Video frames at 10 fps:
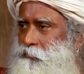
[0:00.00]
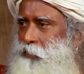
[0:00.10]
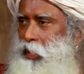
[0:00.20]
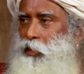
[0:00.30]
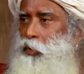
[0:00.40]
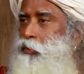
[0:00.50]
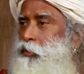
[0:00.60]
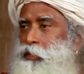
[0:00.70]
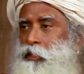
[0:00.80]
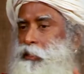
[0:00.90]
They are
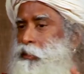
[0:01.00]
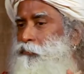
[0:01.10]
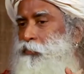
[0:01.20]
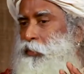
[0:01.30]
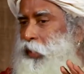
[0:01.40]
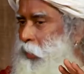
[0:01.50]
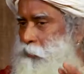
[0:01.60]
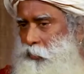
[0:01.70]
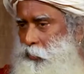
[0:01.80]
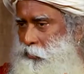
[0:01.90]
not three different
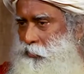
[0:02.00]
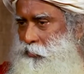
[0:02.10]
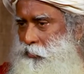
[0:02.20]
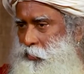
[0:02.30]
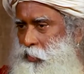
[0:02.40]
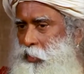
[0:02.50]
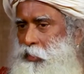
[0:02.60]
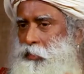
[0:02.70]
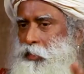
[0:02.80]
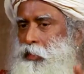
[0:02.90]
happenings.
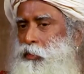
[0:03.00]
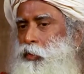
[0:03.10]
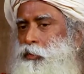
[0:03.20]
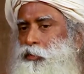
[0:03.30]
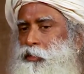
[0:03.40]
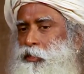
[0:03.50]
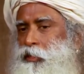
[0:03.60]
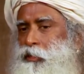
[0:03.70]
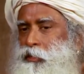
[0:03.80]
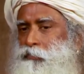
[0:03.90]
They are not
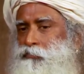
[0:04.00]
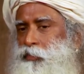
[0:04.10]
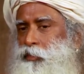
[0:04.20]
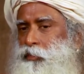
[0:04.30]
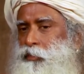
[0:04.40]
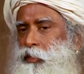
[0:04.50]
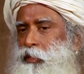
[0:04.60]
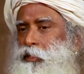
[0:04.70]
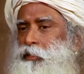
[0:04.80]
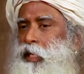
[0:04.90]
three different
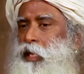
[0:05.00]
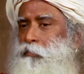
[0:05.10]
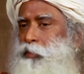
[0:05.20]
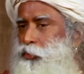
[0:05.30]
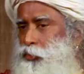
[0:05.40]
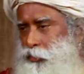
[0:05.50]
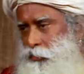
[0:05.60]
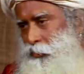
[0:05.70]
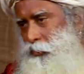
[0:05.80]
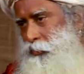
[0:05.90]

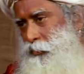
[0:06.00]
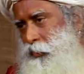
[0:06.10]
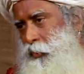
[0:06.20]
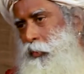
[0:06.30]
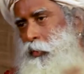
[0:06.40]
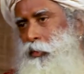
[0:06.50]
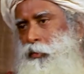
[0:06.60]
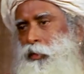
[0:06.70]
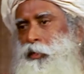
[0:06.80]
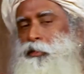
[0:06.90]
dimensions or
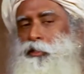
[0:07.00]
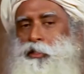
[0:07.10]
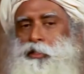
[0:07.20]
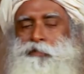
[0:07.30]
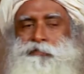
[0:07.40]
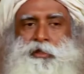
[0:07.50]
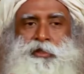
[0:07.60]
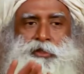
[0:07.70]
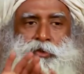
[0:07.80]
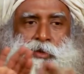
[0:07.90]
three
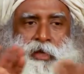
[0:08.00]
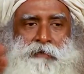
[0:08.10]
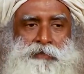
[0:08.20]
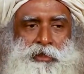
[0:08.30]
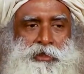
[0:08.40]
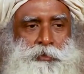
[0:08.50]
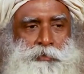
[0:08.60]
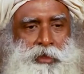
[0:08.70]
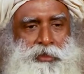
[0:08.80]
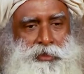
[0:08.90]
different geographical
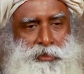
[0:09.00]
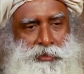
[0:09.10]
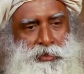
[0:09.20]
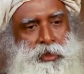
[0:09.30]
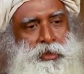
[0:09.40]
spaces